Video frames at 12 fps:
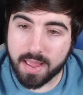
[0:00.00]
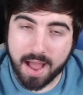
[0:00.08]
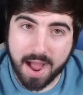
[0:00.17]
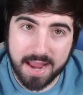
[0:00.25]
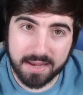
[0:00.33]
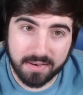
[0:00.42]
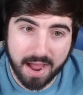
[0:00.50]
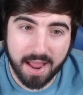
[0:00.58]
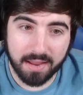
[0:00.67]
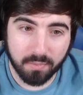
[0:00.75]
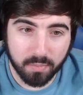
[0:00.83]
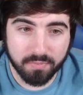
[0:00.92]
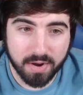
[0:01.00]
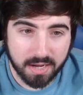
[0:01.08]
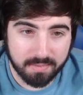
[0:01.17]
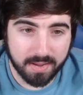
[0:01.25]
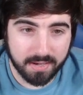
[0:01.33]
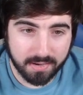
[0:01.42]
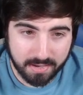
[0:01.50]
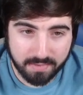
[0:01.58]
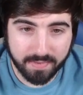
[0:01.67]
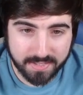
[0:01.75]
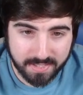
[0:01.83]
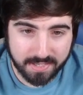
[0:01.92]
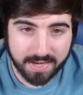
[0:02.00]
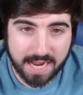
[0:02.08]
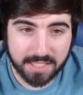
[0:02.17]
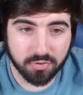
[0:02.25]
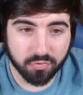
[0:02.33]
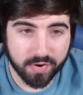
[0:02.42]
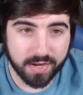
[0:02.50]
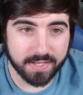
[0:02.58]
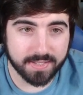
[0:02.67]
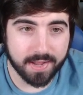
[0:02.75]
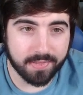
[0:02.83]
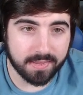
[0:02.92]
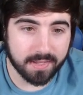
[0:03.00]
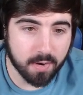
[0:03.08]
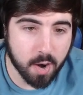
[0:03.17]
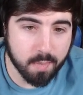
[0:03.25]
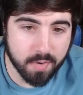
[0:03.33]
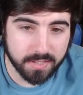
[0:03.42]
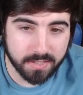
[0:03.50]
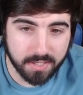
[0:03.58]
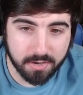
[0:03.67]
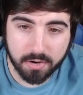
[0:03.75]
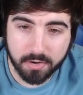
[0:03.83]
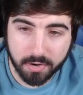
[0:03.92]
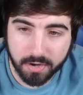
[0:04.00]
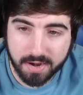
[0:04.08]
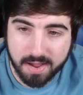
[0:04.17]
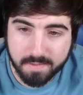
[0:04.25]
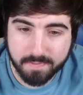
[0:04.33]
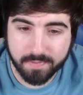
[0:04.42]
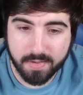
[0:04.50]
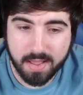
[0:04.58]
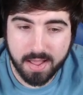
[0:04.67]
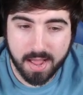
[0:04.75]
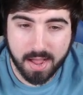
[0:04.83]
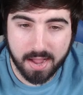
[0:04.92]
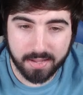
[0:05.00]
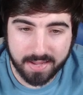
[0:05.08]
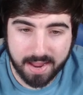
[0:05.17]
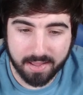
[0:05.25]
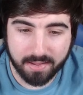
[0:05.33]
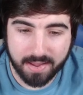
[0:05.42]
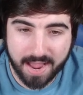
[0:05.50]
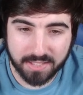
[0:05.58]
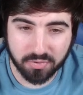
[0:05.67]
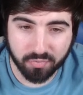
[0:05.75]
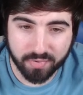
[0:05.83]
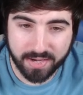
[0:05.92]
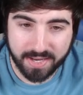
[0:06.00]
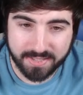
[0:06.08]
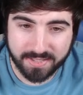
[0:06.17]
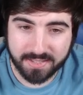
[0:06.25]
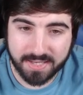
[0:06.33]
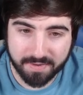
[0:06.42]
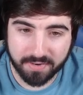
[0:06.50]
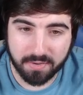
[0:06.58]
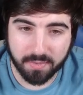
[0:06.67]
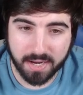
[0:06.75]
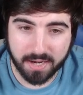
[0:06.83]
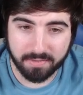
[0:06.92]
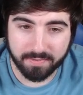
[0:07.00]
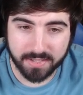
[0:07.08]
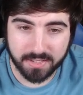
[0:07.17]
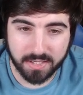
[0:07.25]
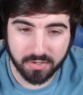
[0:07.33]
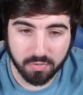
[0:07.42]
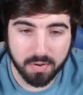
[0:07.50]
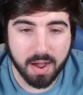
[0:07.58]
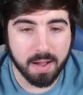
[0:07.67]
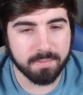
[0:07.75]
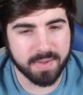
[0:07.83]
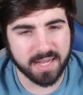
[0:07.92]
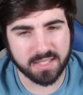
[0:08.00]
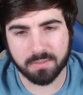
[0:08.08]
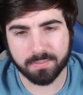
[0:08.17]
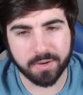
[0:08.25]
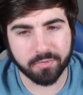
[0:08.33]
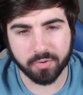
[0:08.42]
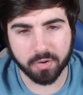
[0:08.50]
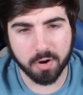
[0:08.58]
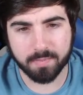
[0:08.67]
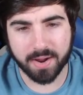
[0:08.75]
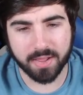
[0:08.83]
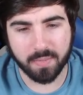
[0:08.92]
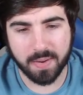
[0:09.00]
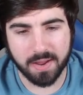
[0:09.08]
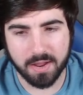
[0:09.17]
I would recommend investing into Astral Radiance. I think the card prices here are good enough. Yeah, Astral Radiance, definitely one I'd invest into. Amazing Beedrill card, by the way.